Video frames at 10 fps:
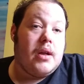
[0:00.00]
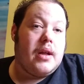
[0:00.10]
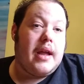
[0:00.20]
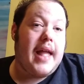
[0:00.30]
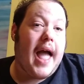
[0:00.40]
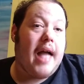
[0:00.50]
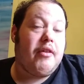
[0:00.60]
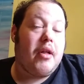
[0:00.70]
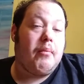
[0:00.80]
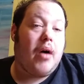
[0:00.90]
It
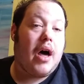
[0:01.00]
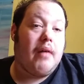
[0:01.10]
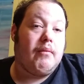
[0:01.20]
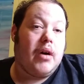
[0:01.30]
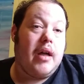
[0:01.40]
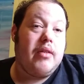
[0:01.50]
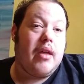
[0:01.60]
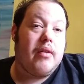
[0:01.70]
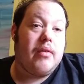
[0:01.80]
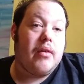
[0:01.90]
had some,
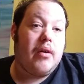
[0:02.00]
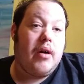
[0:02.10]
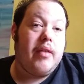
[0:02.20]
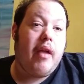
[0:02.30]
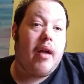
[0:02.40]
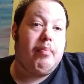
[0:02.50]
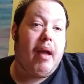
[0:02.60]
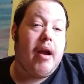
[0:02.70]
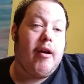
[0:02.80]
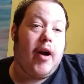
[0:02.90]
Linda
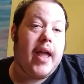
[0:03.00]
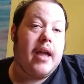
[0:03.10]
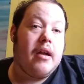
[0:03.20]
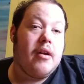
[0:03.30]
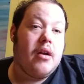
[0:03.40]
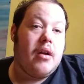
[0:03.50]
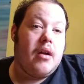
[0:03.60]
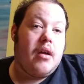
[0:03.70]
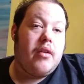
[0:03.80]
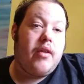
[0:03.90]
apparently
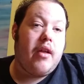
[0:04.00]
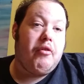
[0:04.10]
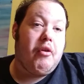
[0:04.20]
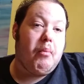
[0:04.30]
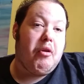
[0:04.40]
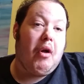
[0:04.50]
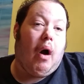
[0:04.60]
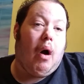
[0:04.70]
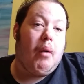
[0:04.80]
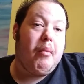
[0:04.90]
did some
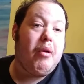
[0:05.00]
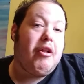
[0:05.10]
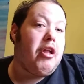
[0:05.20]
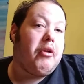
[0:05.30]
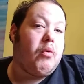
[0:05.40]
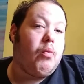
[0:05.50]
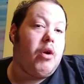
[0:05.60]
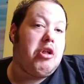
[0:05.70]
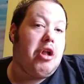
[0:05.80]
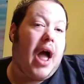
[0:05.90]
solo music,
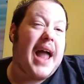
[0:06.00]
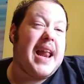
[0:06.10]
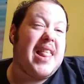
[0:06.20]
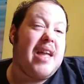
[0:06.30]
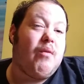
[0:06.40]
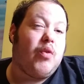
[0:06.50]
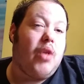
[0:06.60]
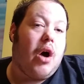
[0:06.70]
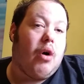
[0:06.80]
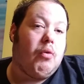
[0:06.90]
which I didn't even
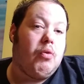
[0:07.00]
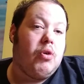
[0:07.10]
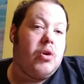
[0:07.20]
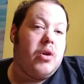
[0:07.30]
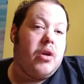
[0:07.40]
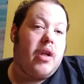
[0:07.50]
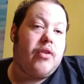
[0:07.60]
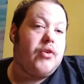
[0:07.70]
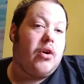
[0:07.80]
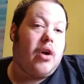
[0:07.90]
know
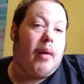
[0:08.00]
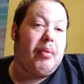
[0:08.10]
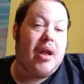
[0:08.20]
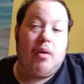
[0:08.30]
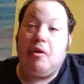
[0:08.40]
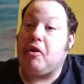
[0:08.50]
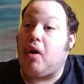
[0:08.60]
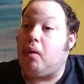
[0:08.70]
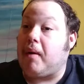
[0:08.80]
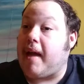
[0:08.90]
until a couple years
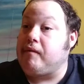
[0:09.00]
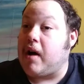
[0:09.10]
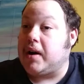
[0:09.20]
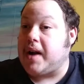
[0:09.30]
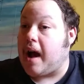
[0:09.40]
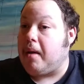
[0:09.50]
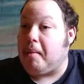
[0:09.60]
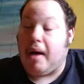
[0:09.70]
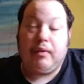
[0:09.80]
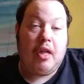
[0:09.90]
ago when I found out
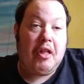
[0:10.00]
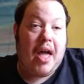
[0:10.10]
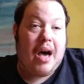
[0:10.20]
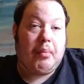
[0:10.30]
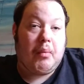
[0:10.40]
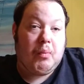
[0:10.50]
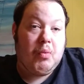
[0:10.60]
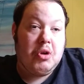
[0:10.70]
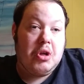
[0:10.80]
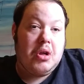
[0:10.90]
about this album.
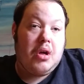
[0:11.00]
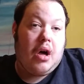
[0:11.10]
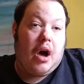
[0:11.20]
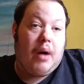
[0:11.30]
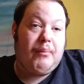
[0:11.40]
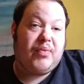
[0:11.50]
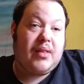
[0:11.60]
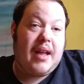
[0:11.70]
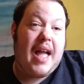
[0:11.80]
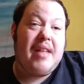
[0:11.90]
And
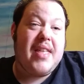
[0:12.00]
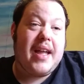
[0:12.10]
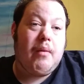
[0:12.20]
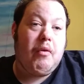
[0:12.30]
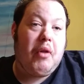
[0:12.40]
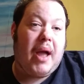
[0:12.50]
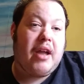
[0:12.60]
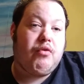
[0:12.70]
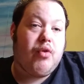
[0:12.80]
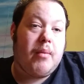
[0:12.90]
I think it was like
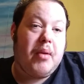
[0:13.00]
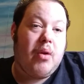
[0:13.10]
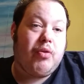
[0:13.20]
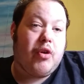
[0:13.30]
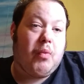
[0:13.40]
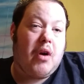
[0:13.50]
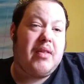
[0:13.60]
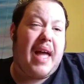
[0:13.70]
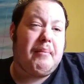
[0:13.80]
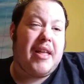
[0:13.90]
a tribute. There weren't
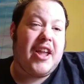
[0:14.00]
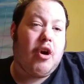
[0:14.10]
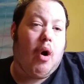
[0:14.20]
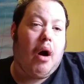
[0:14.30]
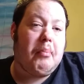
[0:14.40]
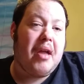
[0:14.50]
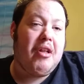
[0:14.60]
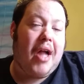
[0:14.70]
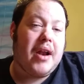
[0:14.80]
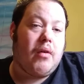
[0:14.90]
that many
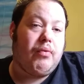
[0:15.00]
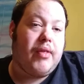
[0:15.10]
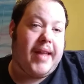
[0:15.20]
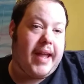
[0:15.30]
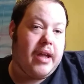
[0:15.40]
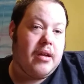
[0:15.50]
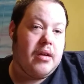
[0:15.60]
copies, I don't think.